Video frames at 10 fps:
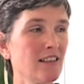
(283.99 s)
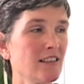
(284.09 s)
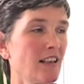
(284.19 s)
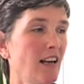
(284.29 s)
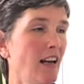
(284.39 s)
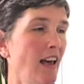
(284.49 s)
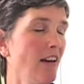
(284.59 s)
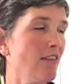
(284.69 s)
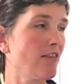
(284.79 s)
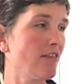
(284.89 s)
to
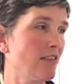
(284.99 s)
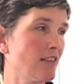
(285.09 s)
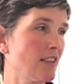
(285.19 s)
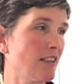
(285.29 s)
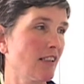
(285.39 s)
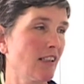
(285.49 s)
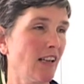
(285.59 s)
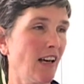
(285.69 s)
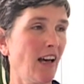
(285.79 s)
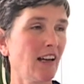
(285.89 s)
left
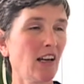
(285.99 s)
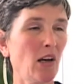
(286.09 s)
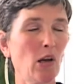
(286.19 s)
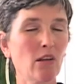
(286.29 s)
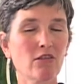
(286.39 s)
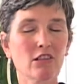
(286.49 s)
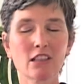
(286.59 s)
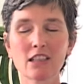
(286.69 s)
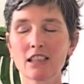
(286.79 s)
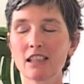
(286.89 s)
and going
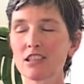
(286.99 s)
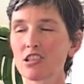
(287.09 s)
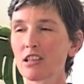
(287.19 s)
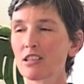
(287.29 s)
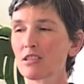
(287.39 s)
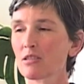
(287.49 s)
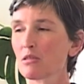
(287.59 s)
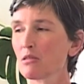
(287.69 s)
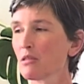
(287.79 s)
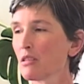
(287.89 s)
really
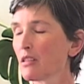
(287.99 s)
gentle.